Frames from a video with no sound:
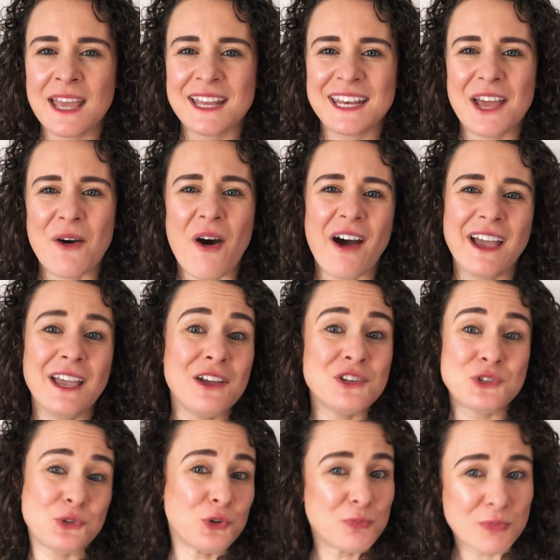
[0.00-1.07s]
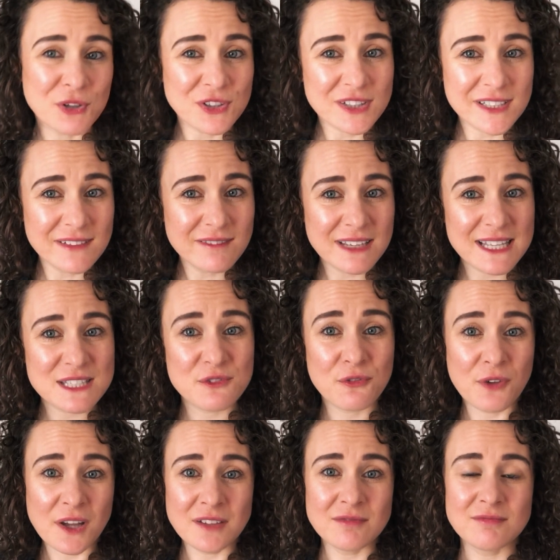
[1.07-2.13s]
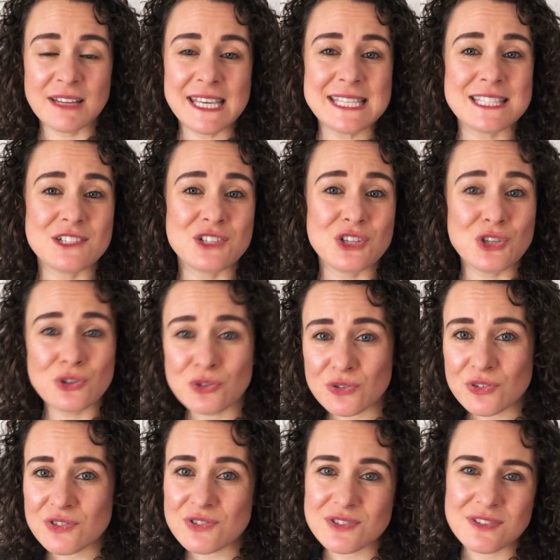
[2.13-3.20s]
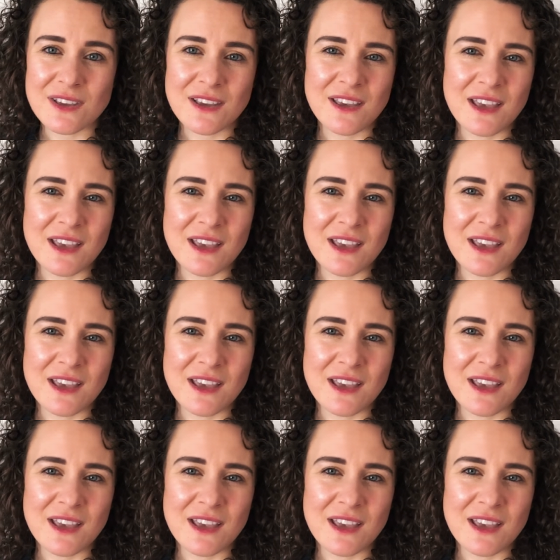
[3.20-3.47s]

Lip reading: Now, I adore Mondly. It's fun, easy to use,